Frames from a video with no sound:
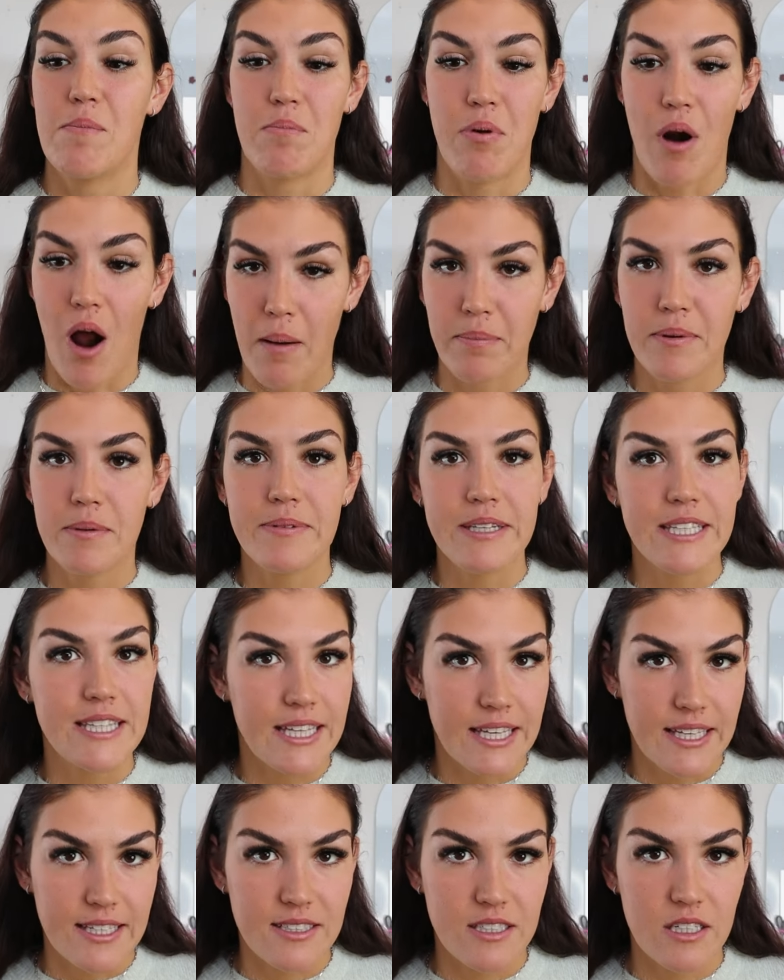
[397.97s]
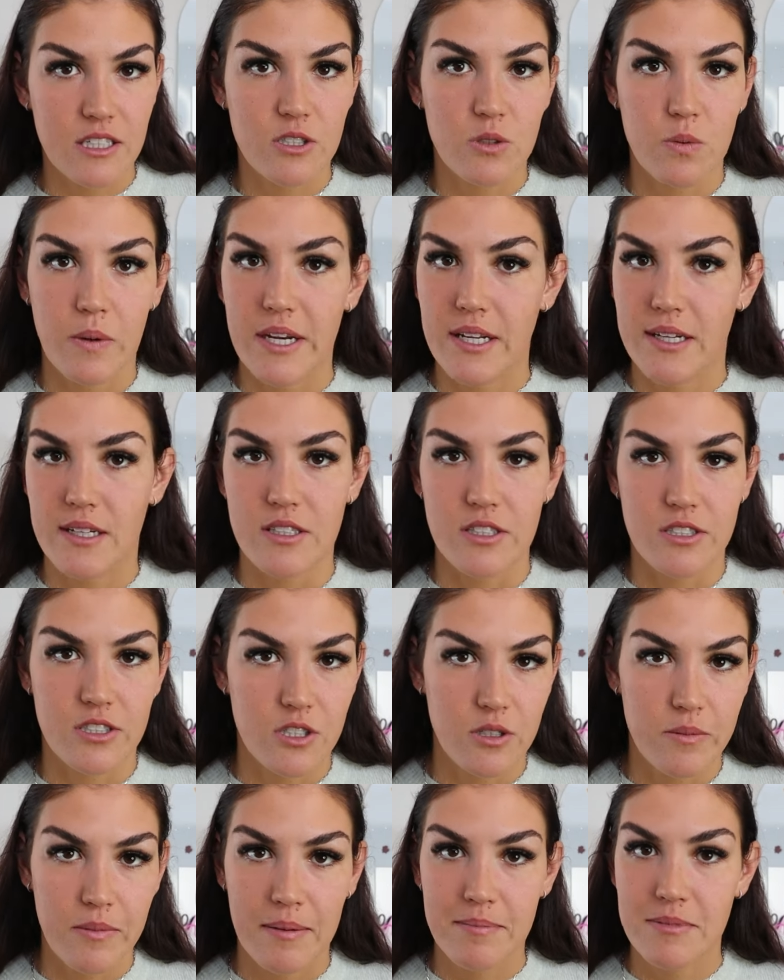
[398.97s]
Probably the easiest way to
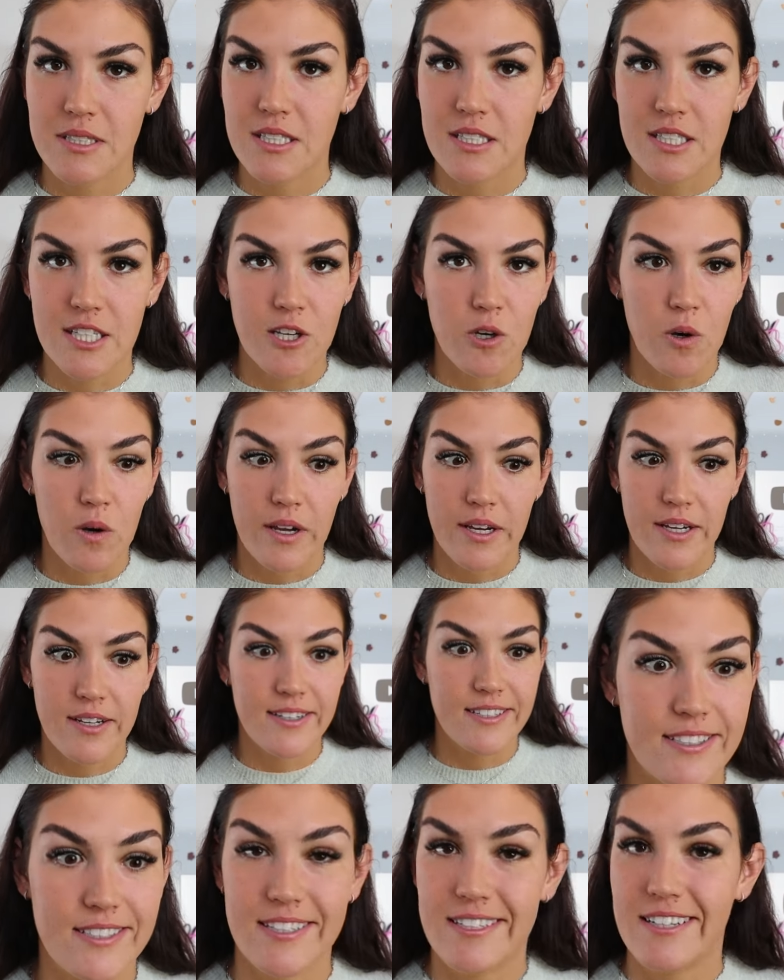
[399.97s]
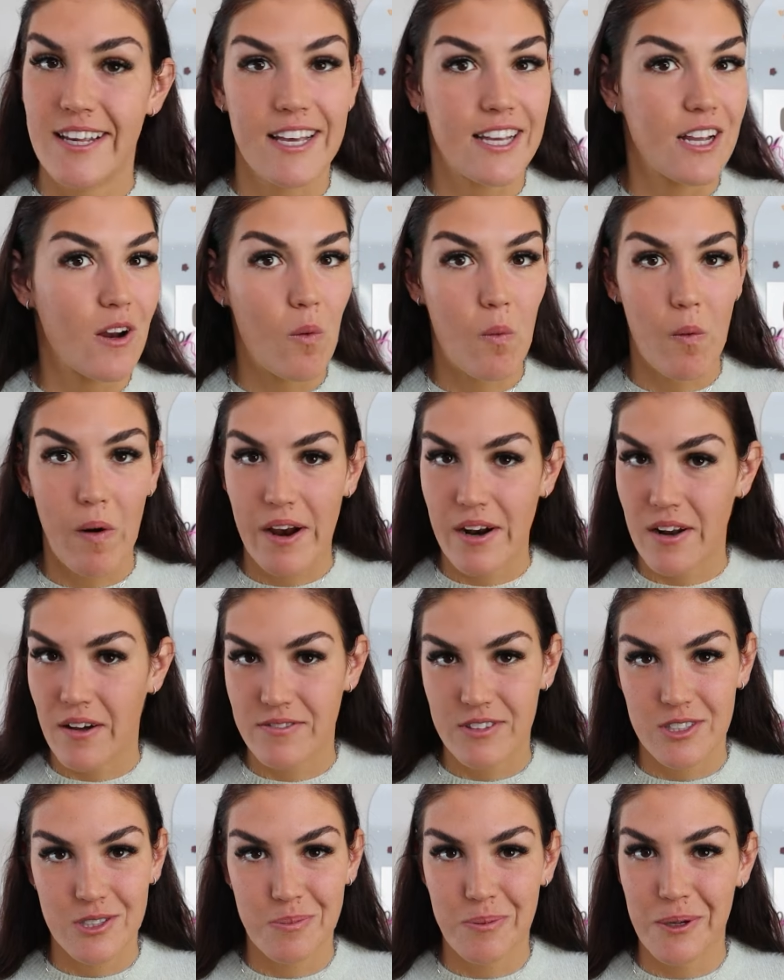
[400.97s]
consume MCT oil is to take it right
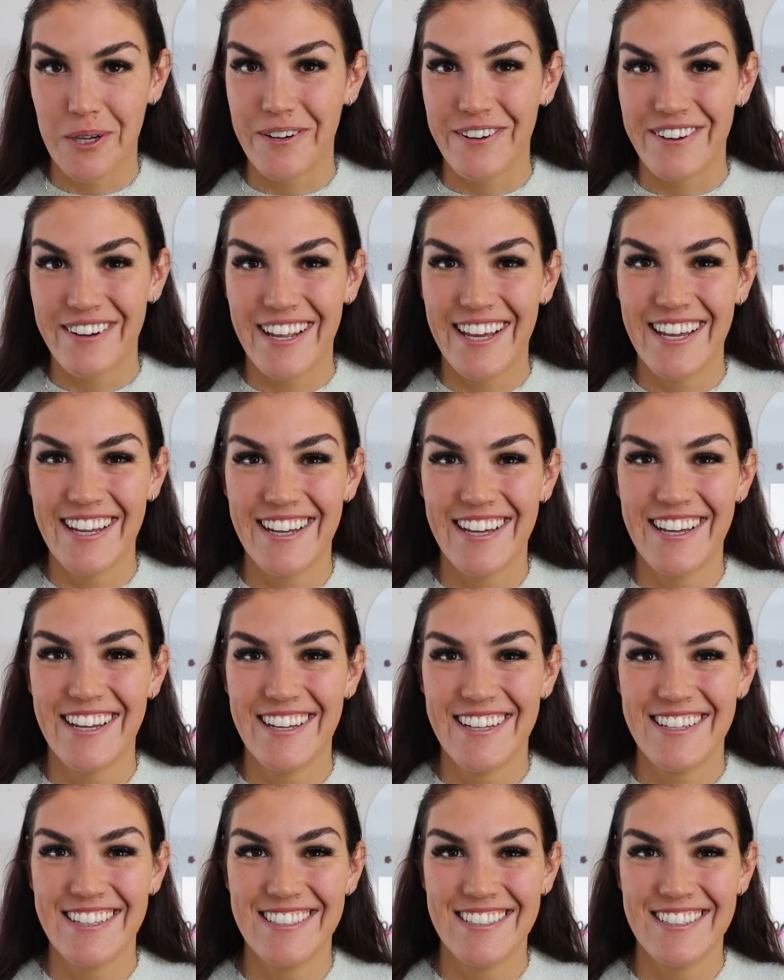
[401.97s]
off the spoon.